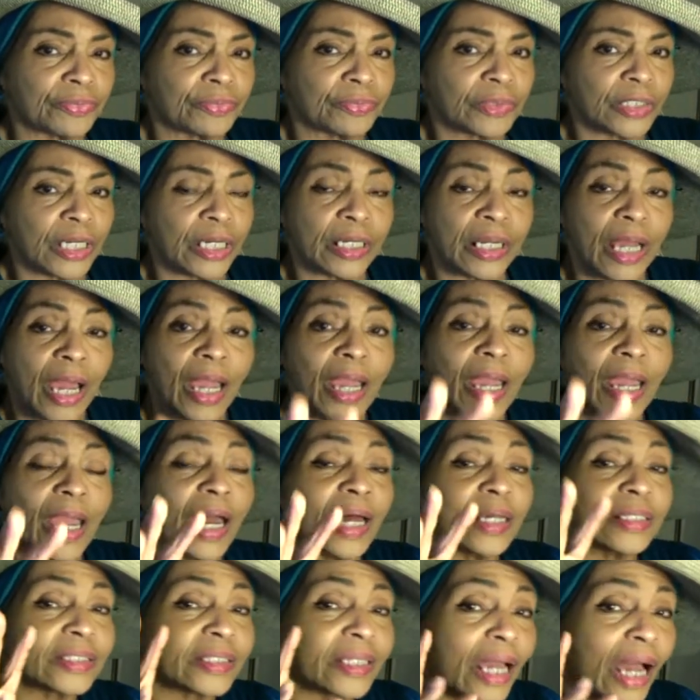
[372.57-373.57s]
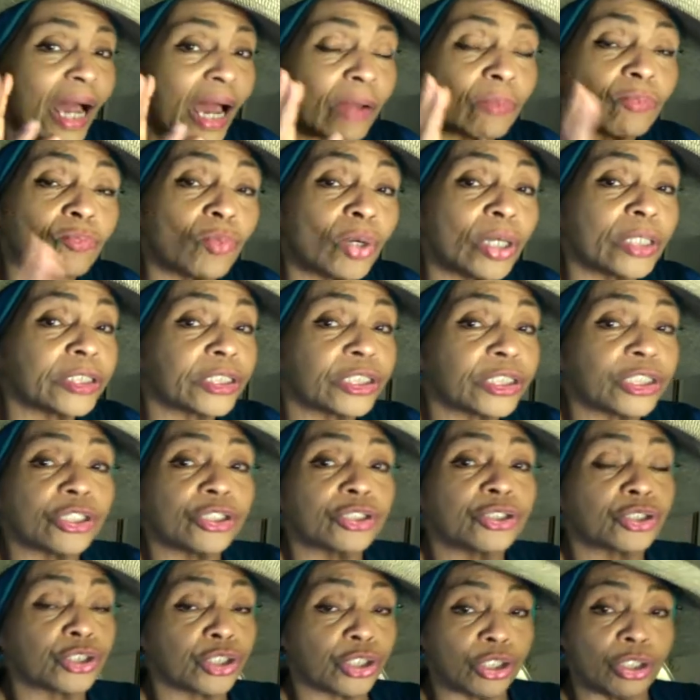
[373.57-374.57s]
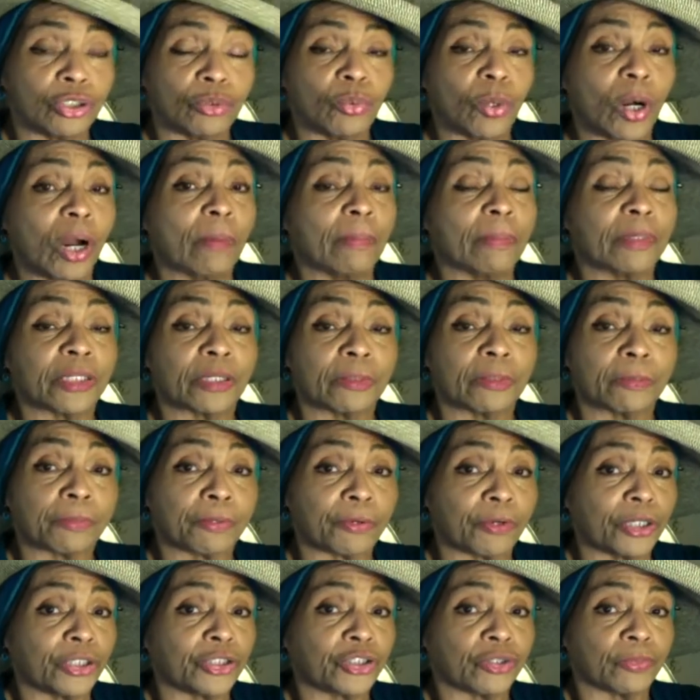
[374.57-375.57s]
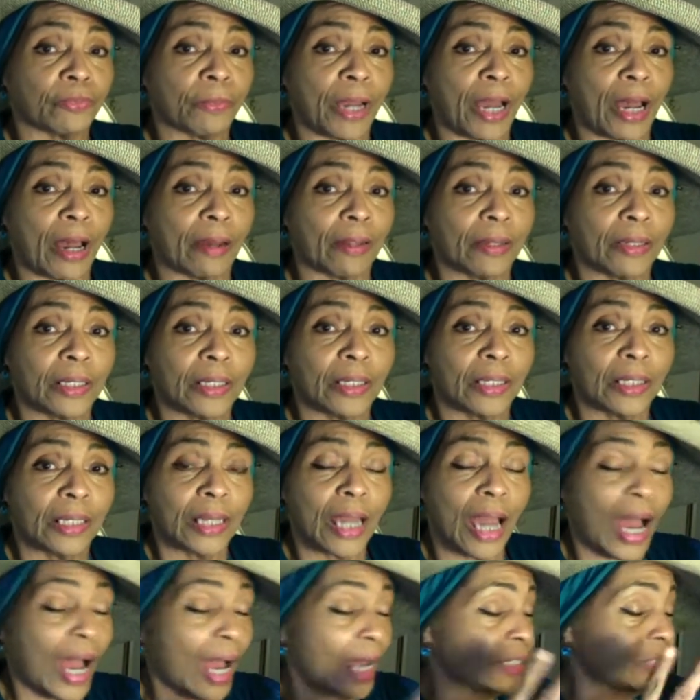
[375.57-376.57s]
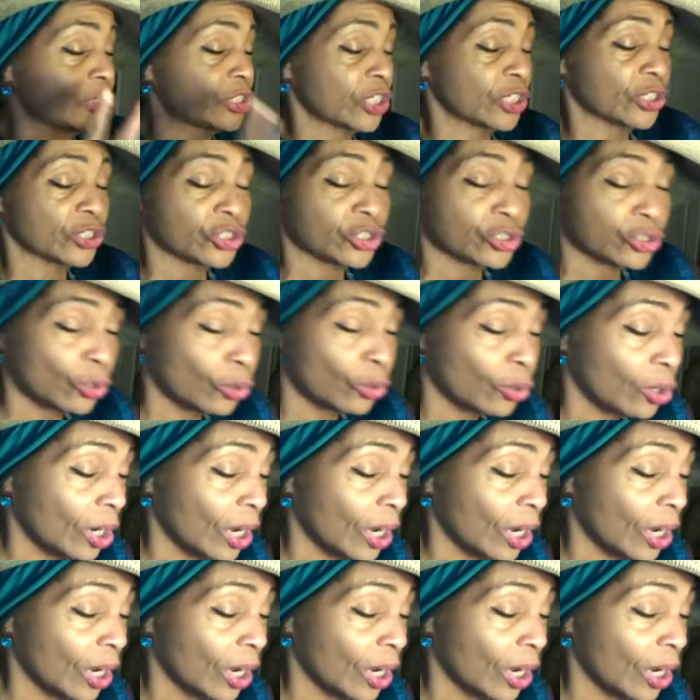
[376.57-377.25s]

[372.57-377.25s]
and I asked God, what do, do you want me to preach about? I just saw